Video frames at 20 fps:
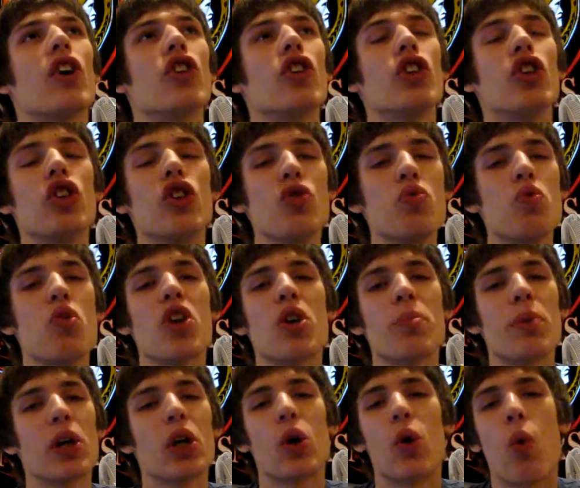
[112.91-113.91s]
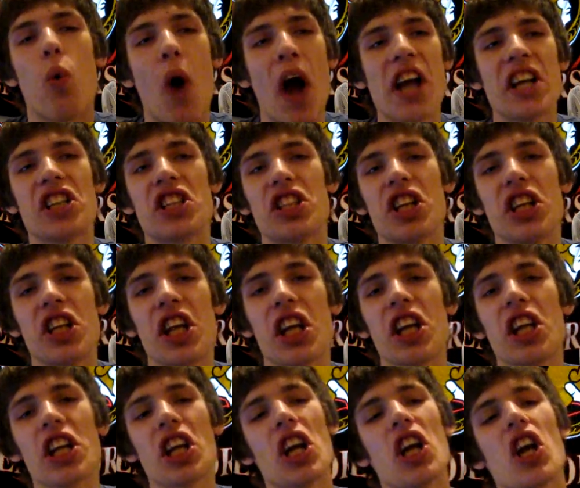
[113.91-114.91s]
you would have been
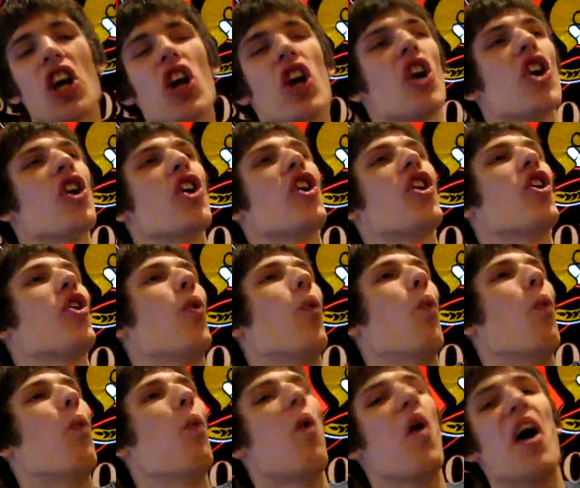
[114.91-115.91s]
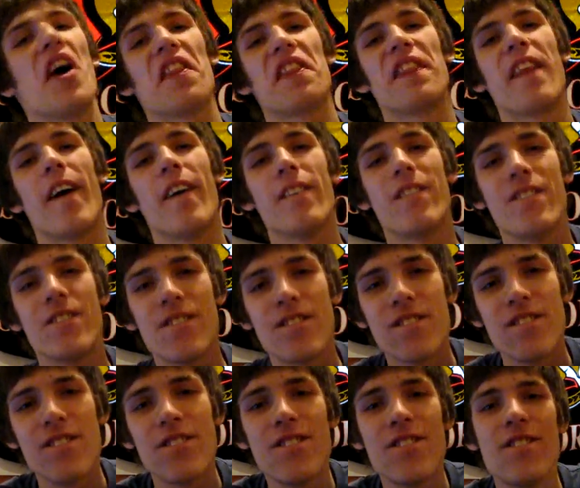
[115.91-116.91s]
questioning what the
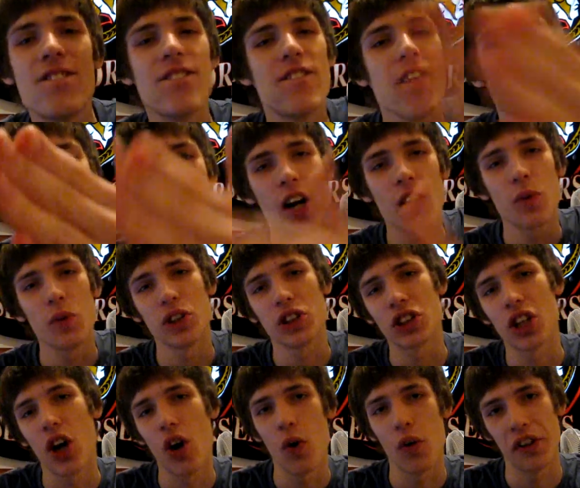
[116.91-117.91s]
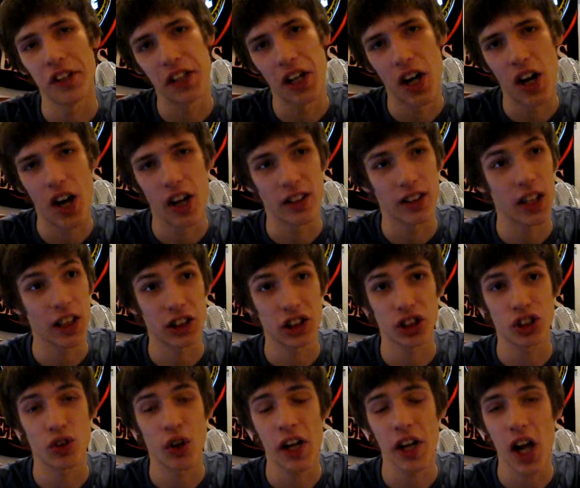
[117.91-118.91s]
fuck was going on, like
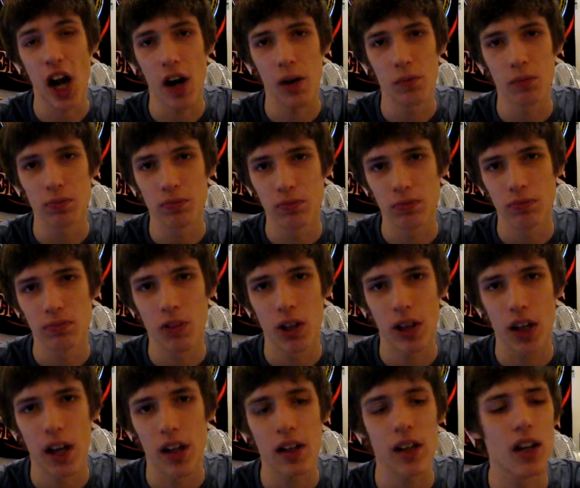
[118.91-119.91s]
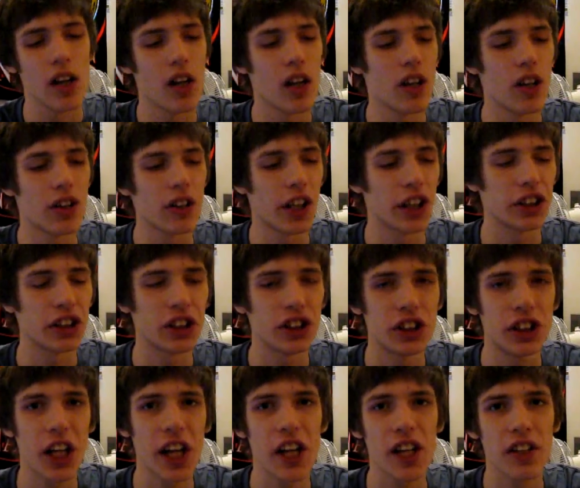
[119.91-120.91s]
straight up, okay? The
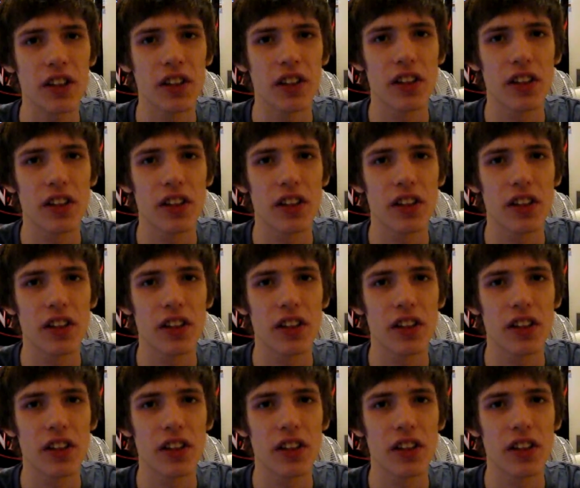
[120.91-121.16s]
shit.